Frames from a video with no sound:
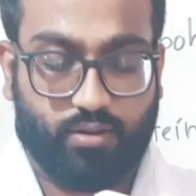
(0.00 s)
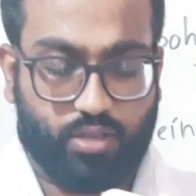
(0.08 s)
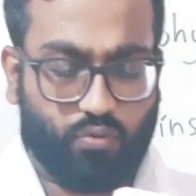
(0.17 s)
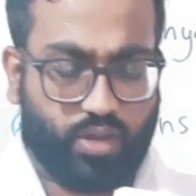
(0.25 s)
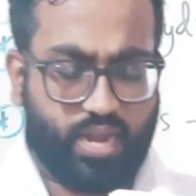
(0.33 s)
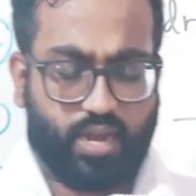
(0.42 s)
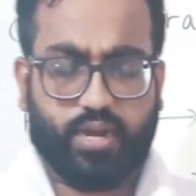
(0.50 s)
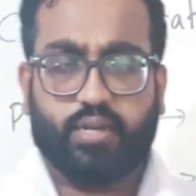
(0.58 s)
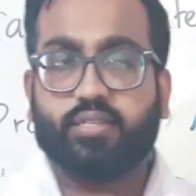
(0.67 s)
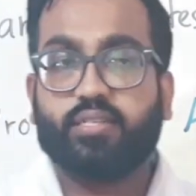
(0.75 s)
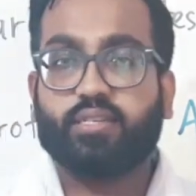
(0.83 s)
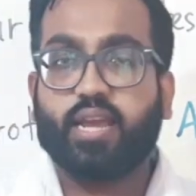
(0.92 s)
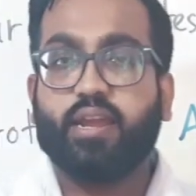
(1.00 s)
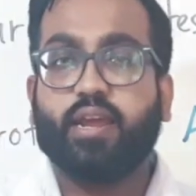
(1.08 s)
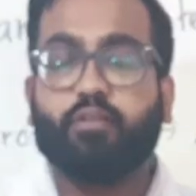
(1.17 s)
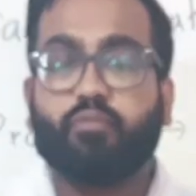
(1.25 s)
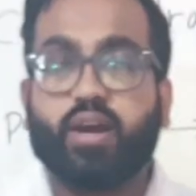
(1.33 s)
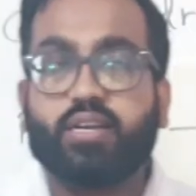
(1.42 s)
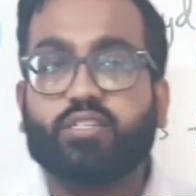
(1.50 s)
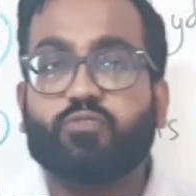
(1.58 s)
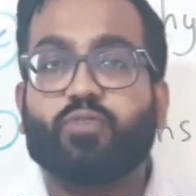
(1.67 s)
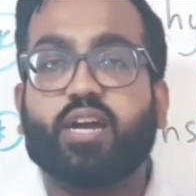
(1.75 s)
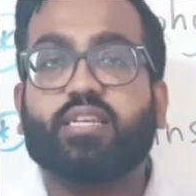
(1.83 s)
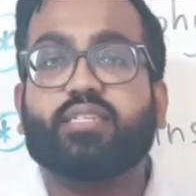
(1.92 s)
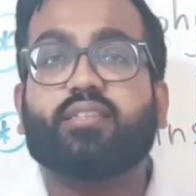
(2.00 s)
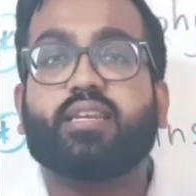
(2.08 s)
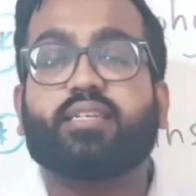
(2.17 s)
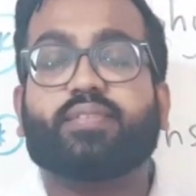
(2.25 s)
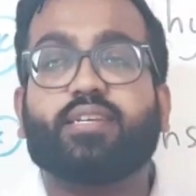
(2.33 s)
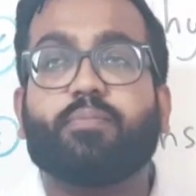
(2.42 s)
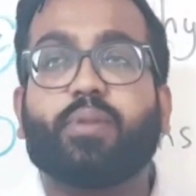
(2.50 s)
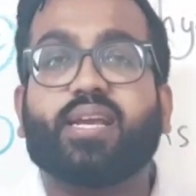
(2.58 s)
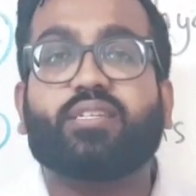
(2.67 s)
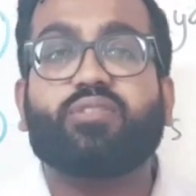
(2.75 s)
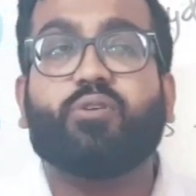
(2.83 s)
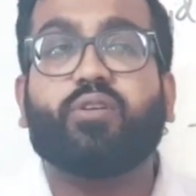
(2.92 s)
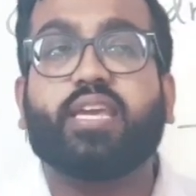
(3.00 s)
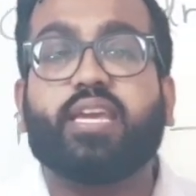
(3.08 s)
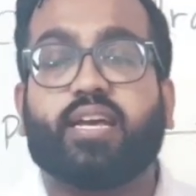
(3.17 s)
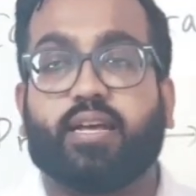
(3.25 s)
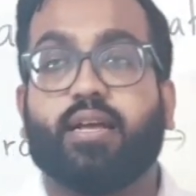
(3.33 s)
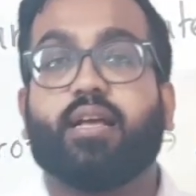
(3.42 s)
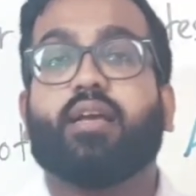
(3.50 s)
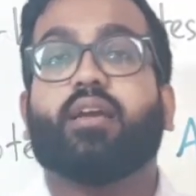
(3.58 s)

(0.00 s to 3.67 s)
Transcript: you can understand at once what is the lesson based on here.